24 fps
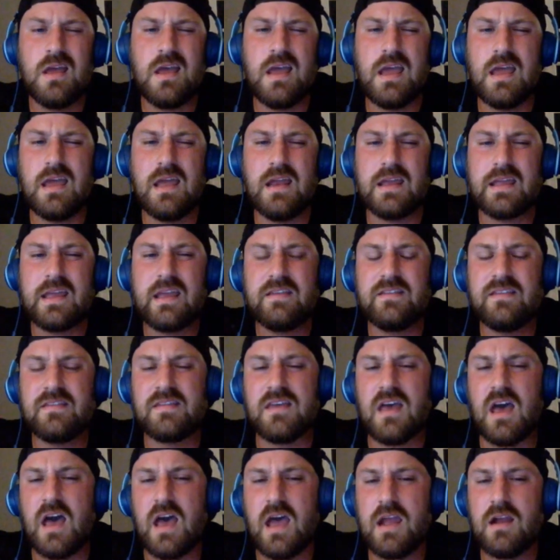And I guess at
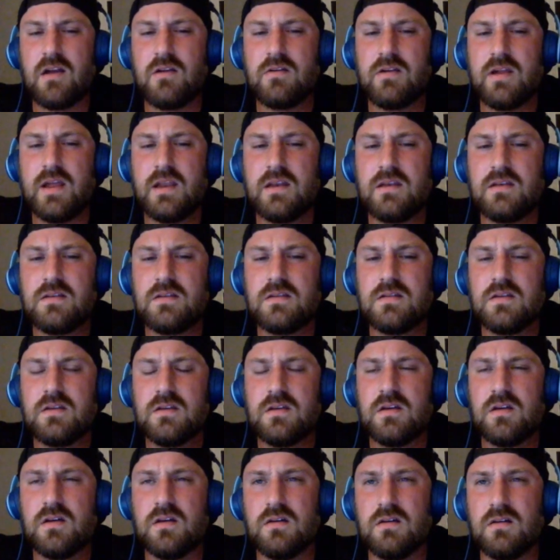the higher end,
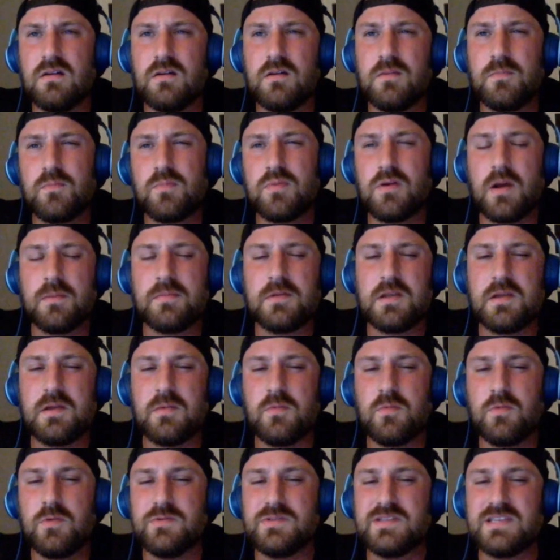
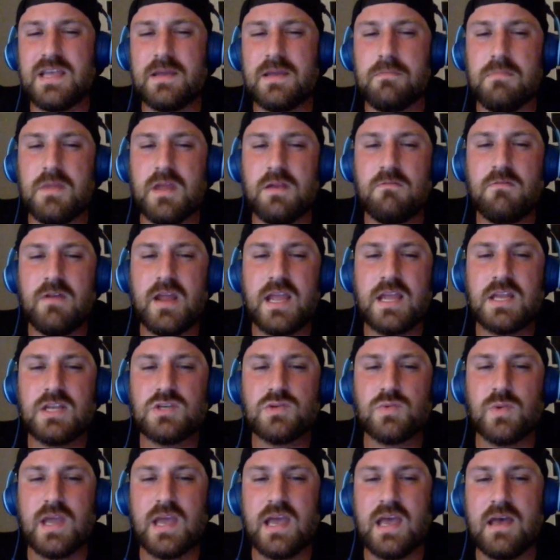probably we'd say
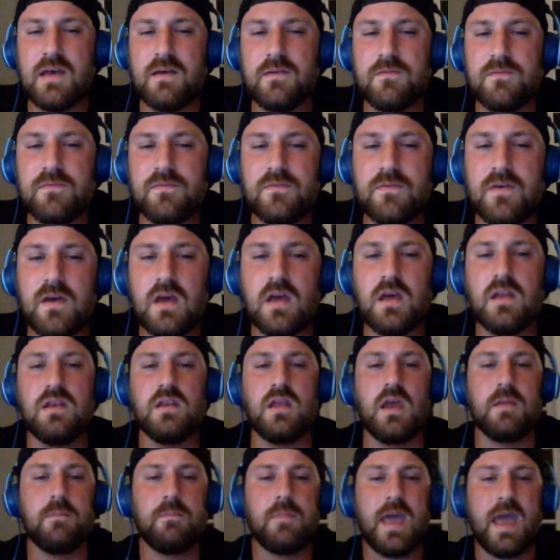mid-range, we have
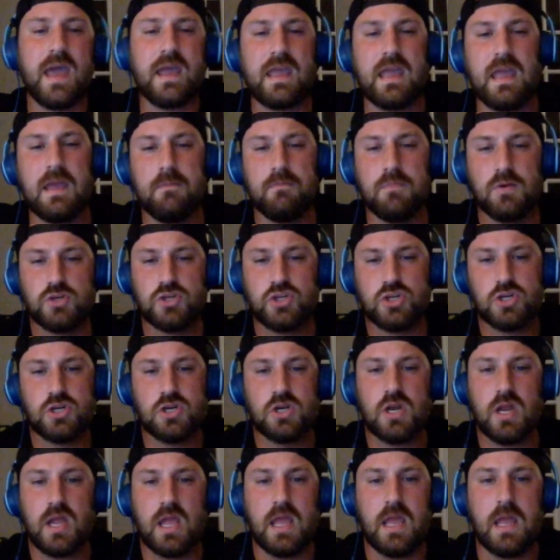Night Pack
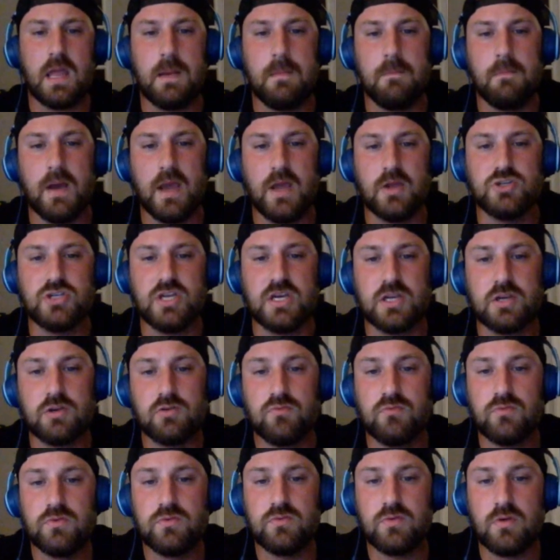Ambusher and
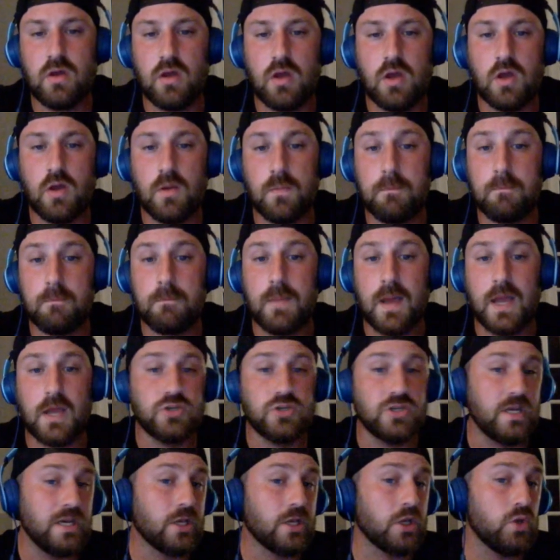
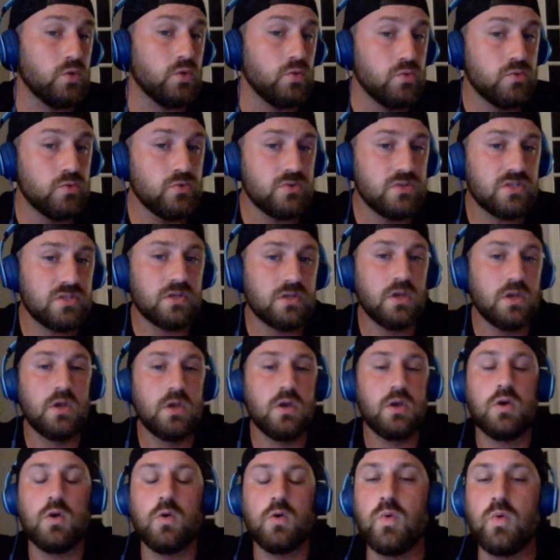Biogenic Ooze,
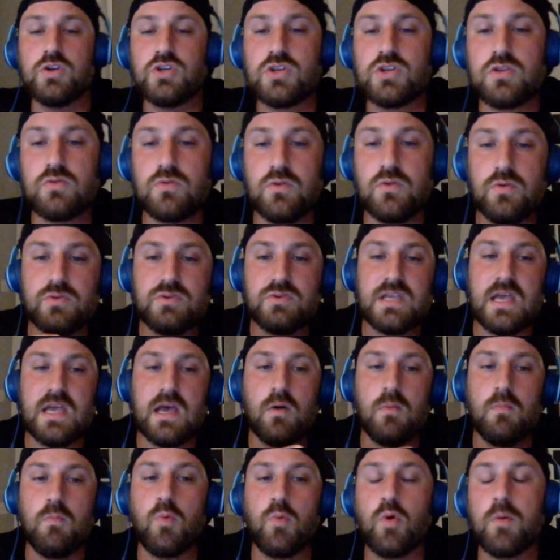which throws
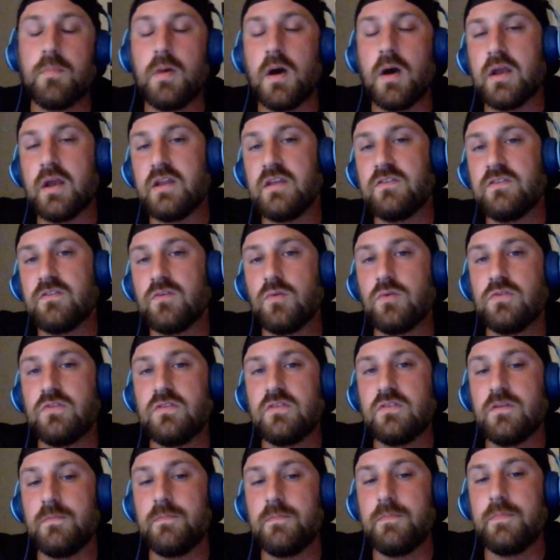out more bodies
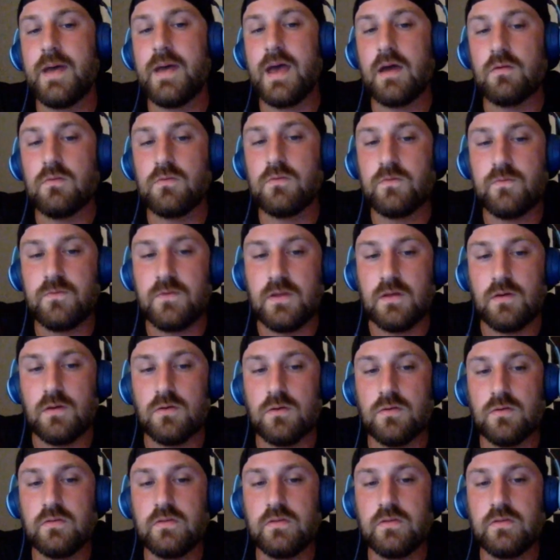onto the battlefield.